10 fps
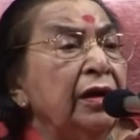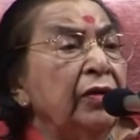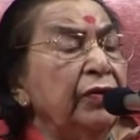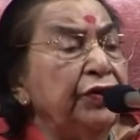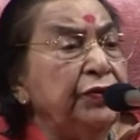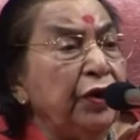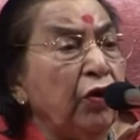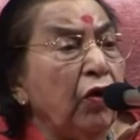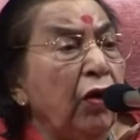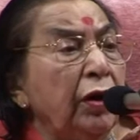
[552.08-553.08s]
which we
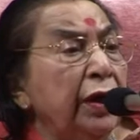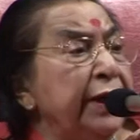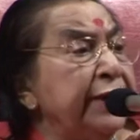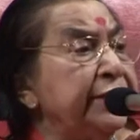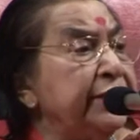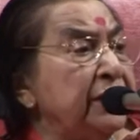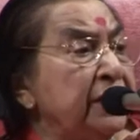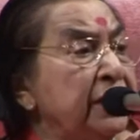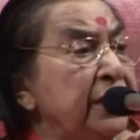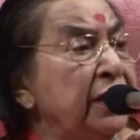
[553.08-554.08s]
call as
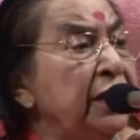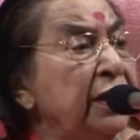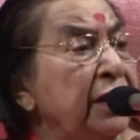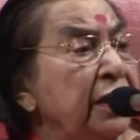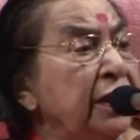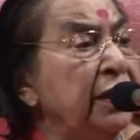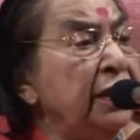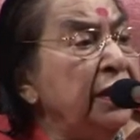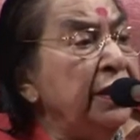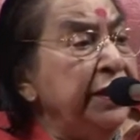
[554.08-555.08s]

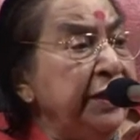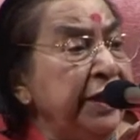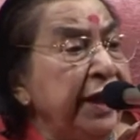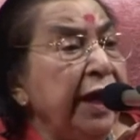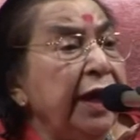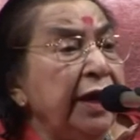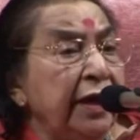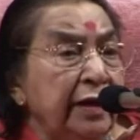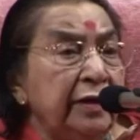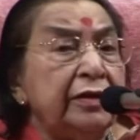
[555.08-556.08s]
India
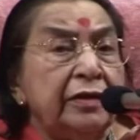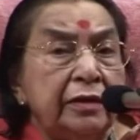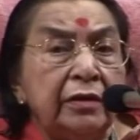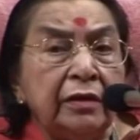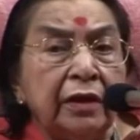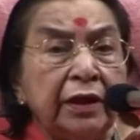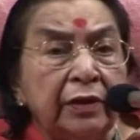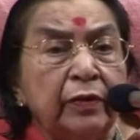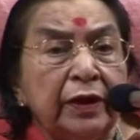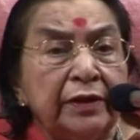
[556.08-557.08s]
and
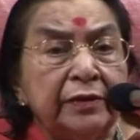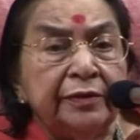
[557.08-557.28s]
otherwise.